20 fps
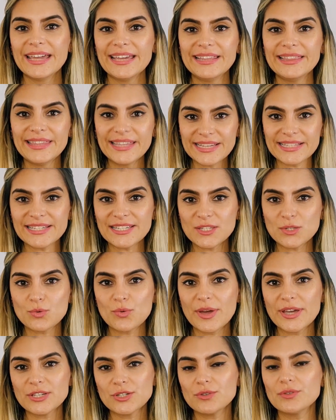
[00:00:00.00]
In this
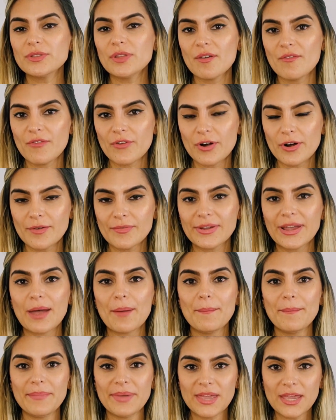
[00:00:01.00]
situation, the verb
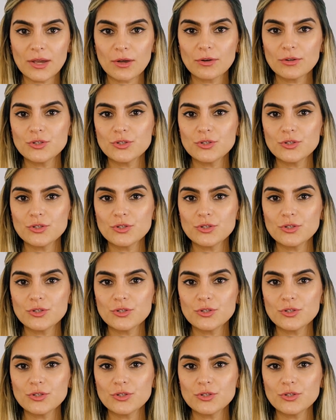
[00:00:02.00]
can be